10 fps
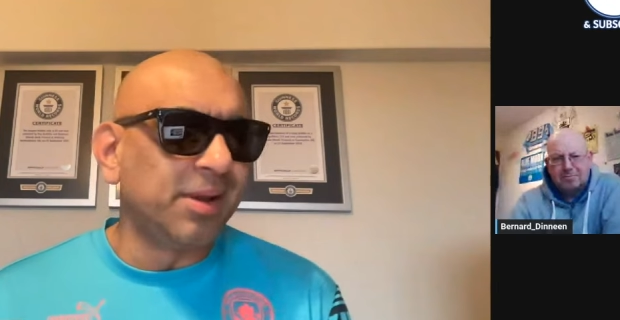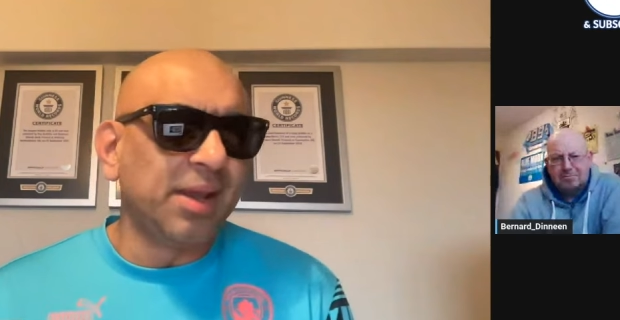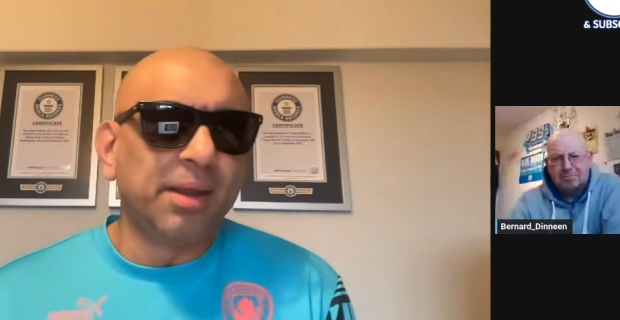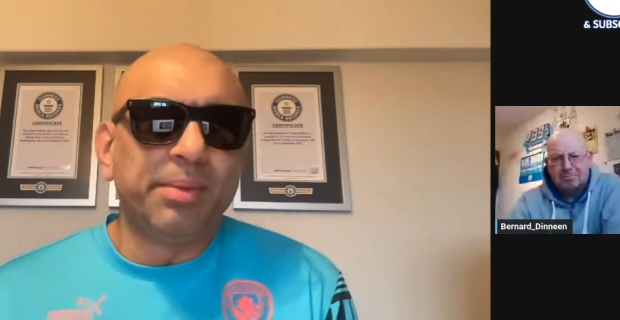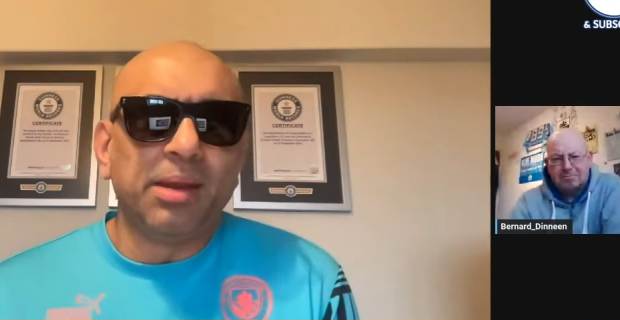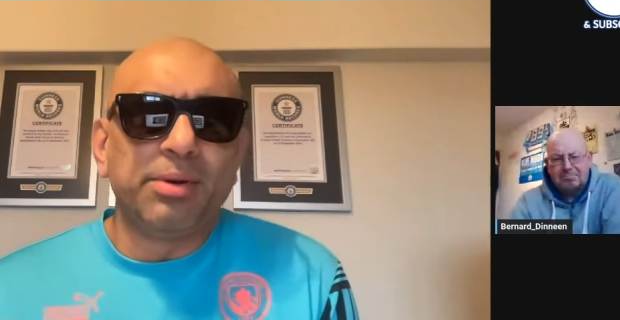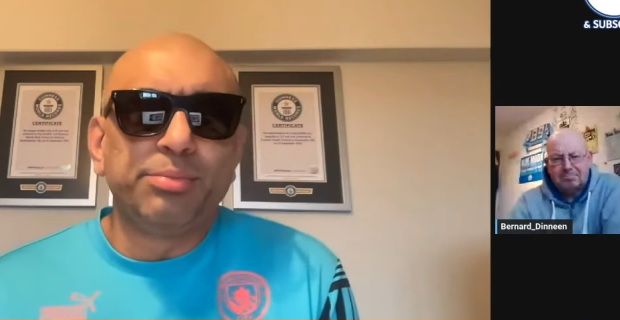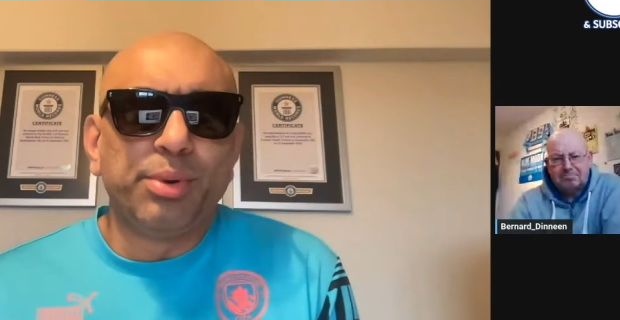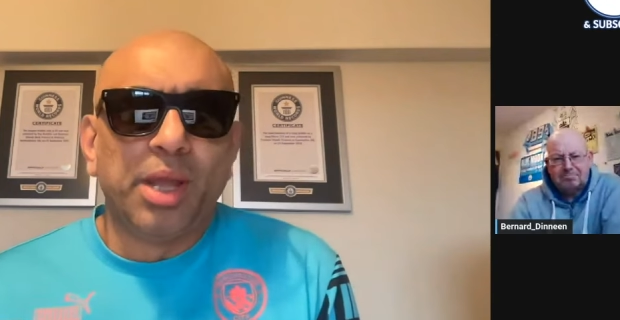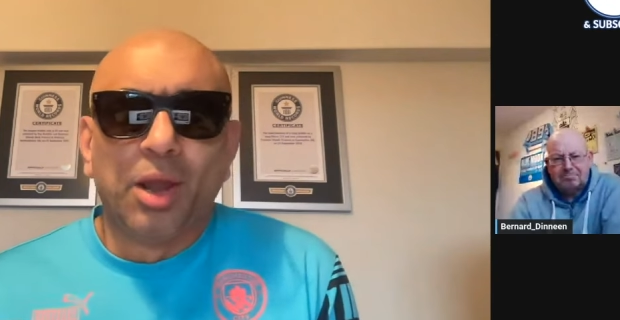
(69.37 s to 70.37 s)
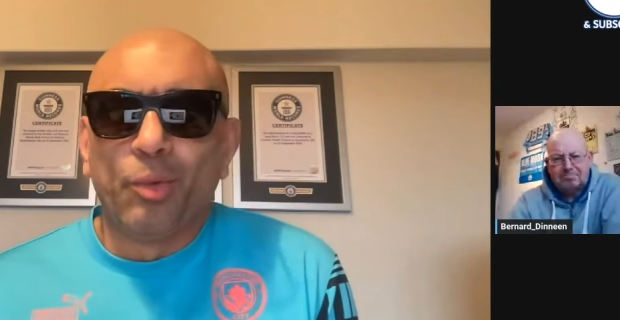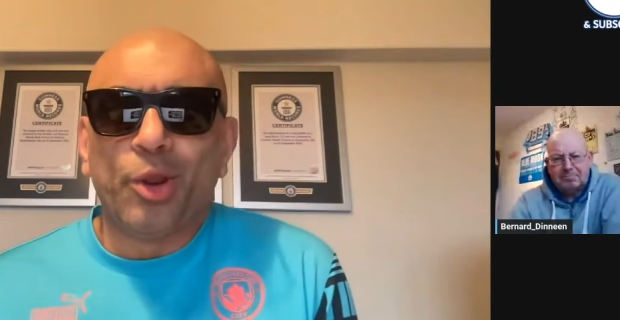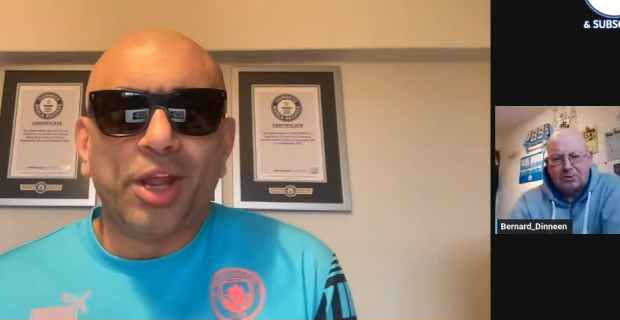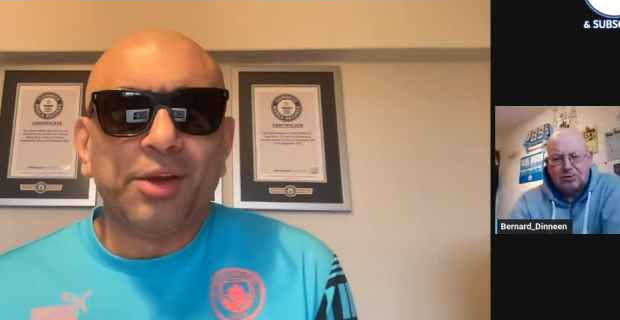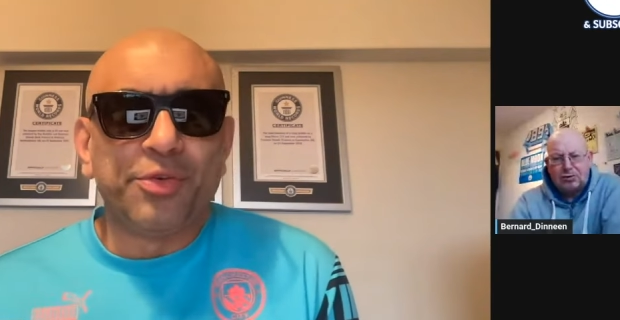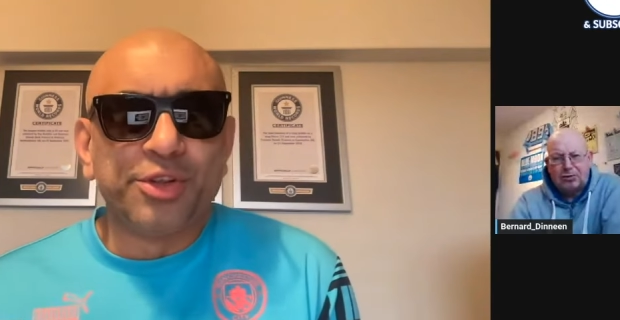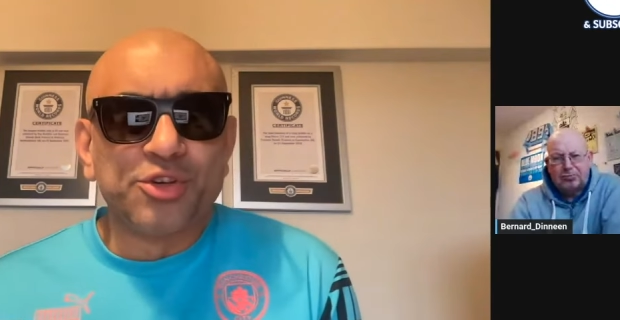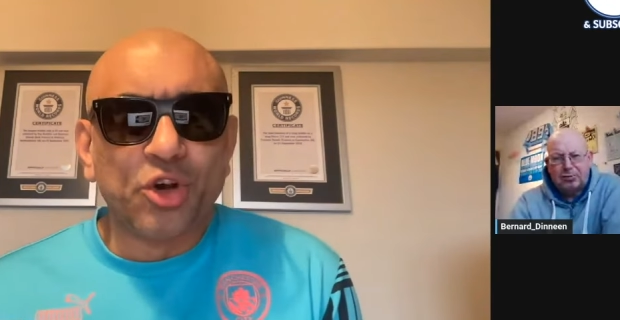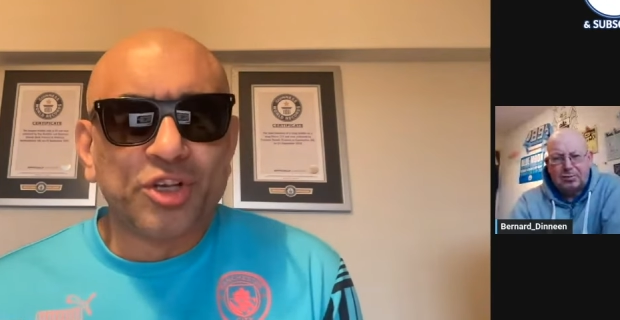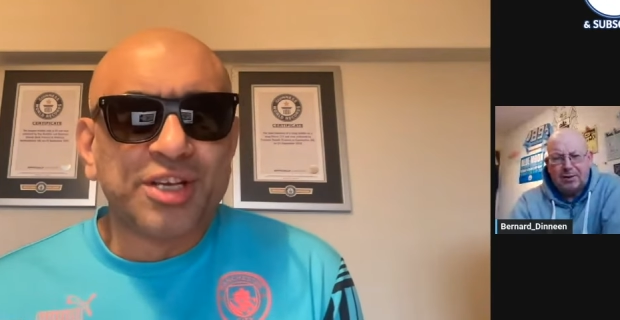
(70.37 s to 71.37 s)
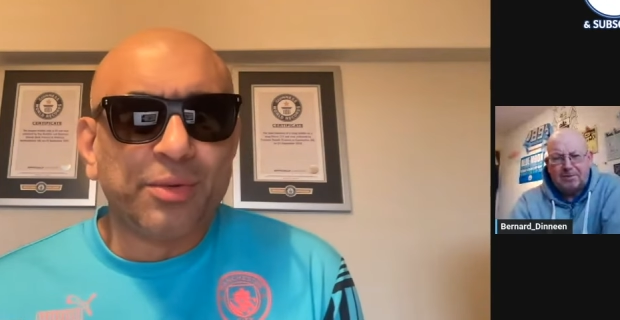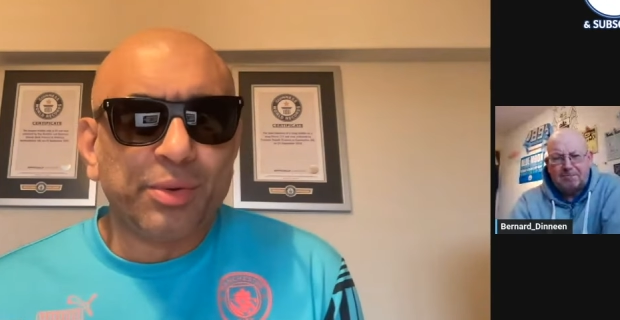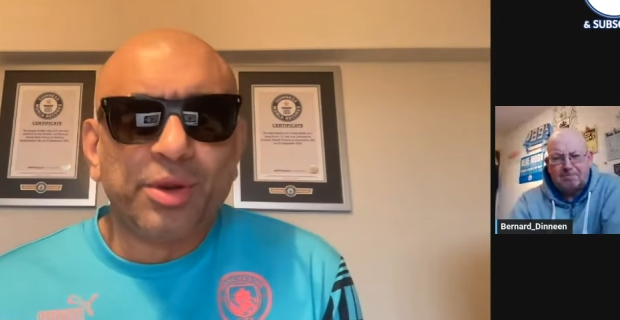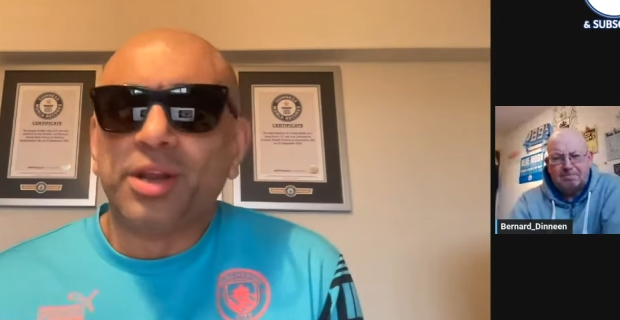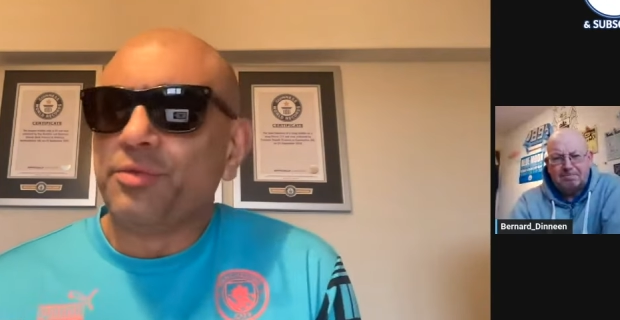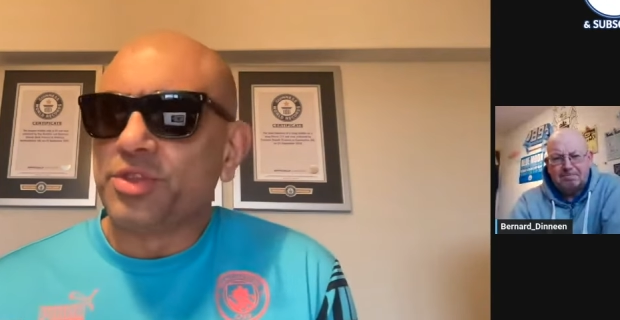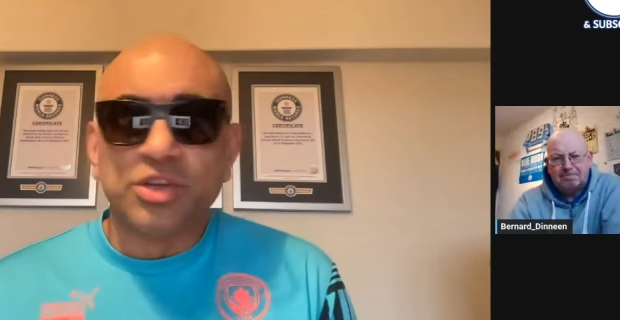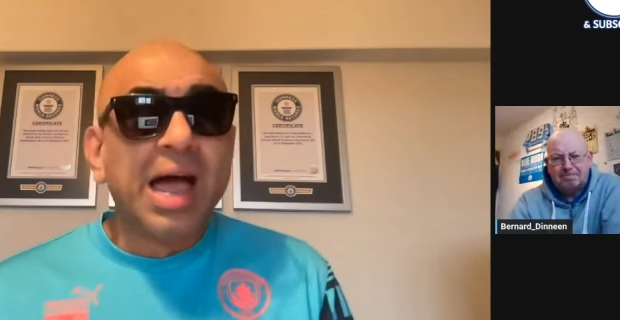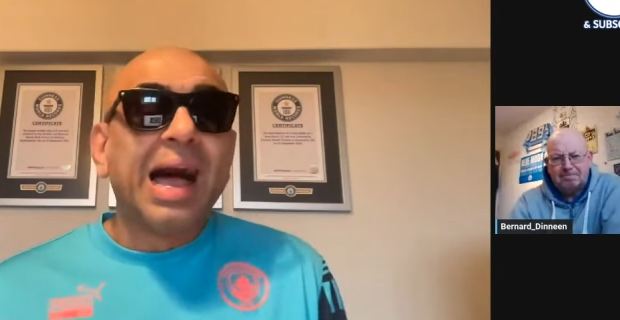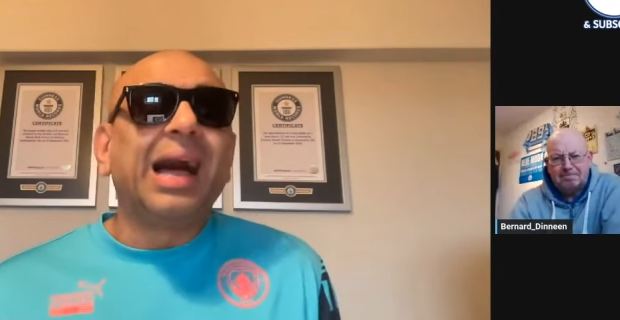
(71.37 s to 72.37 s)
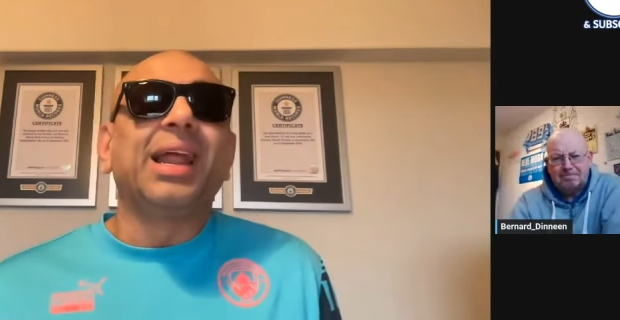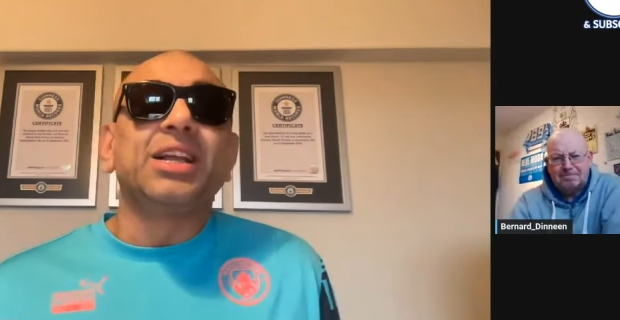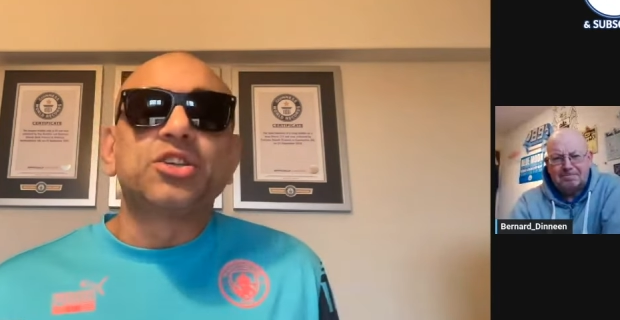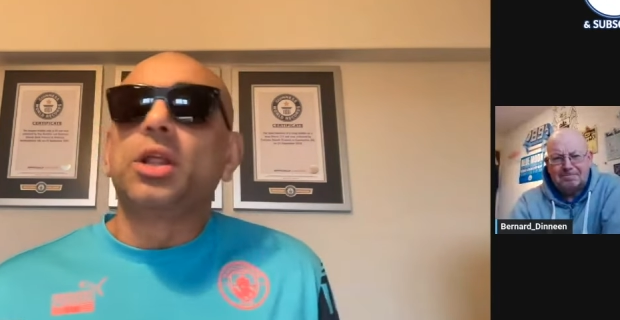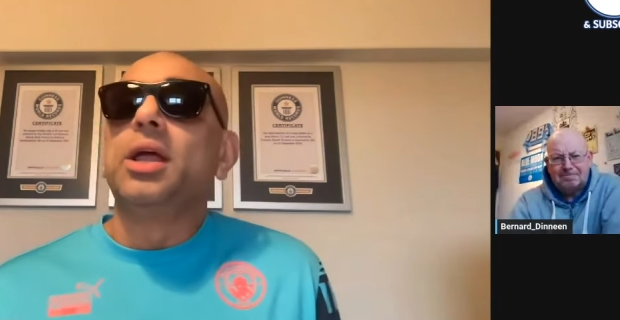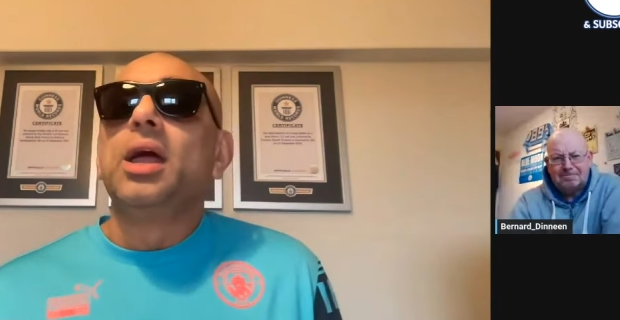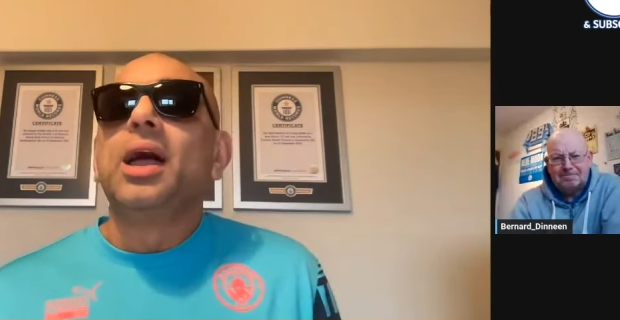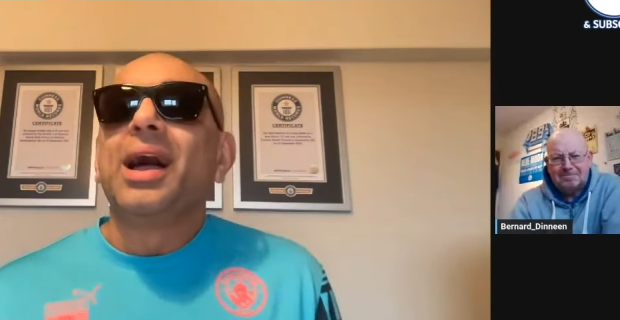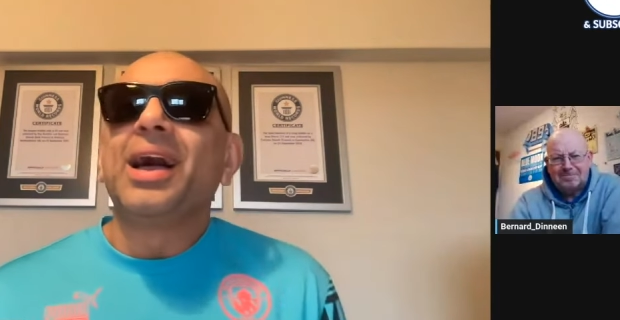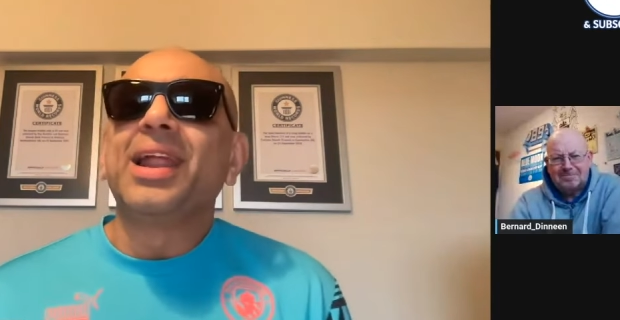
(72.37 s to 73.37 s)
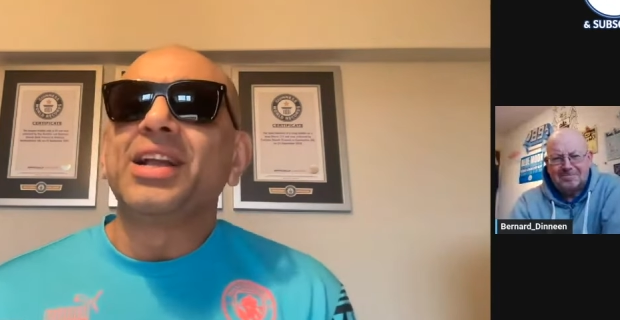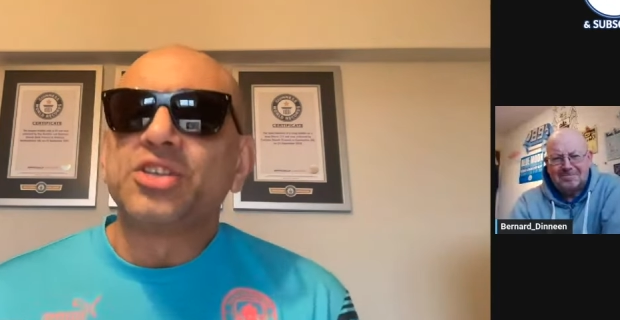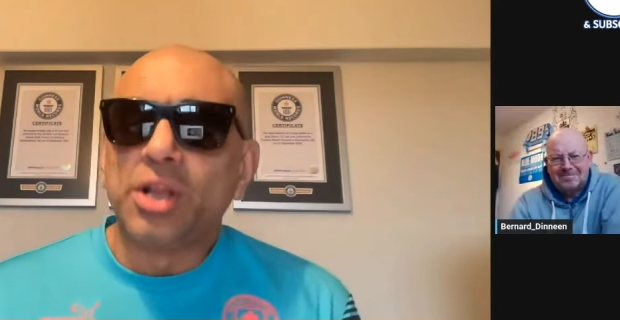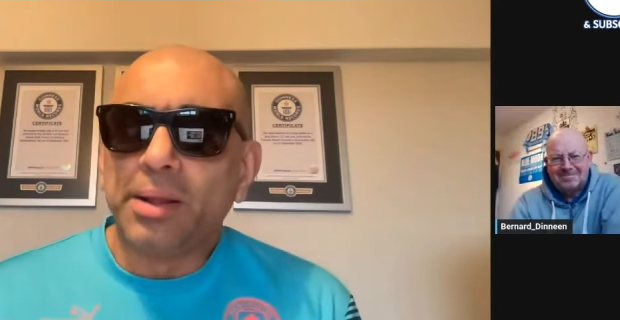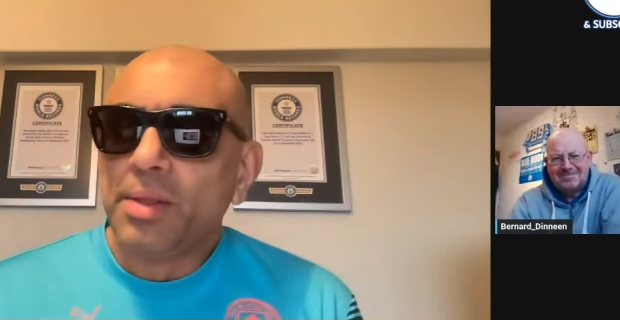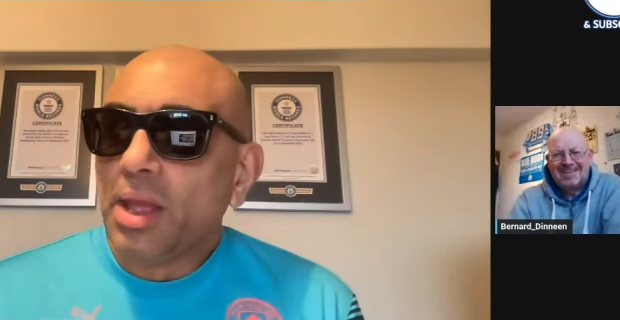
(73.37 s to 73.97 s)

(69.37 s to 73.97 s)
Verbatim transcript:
Speaker 1: yeah, man, we, we're not in it for the draws, are we? We're not in it for the... And actually, and actually